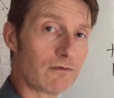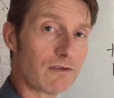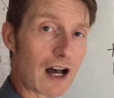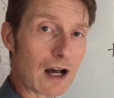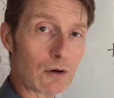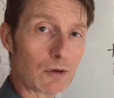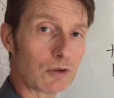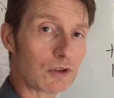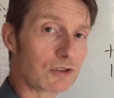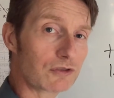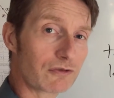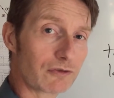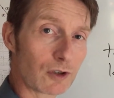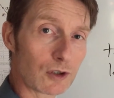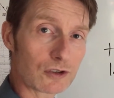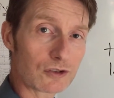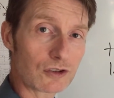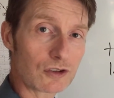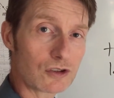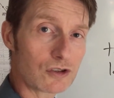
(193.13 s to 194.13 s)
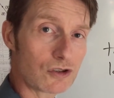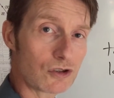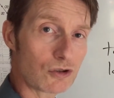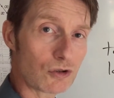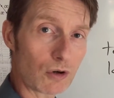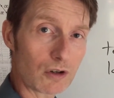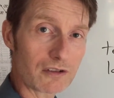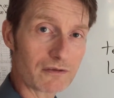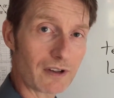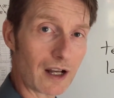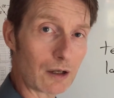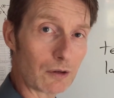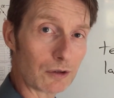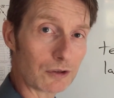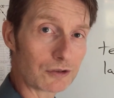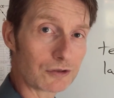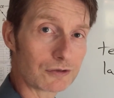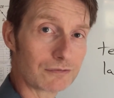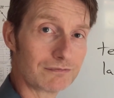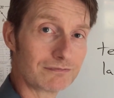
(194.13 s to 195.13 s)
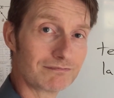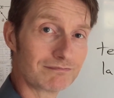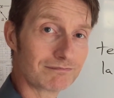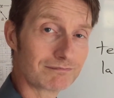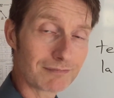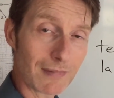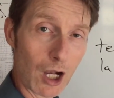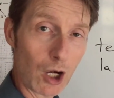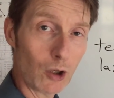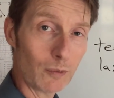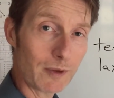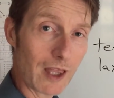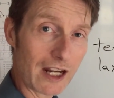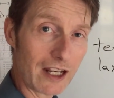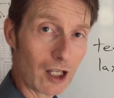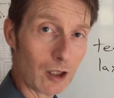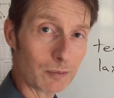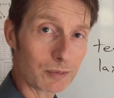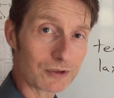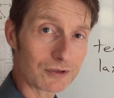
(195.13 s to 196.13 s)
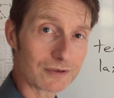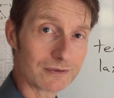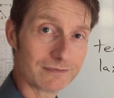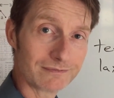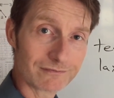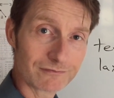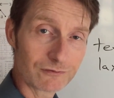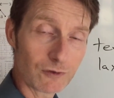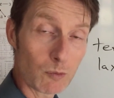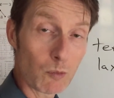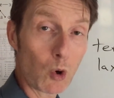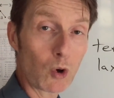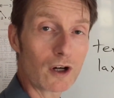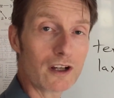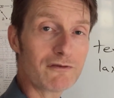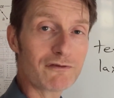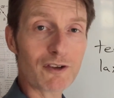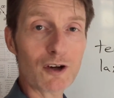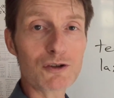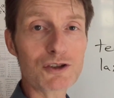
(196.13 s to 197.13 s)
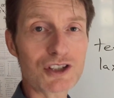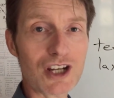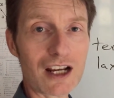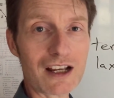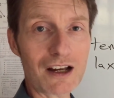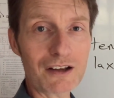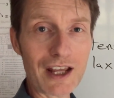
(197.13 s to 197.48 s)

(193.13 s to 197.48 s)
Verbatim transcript: vowels versus short vowels. I hope that helps. For more info, check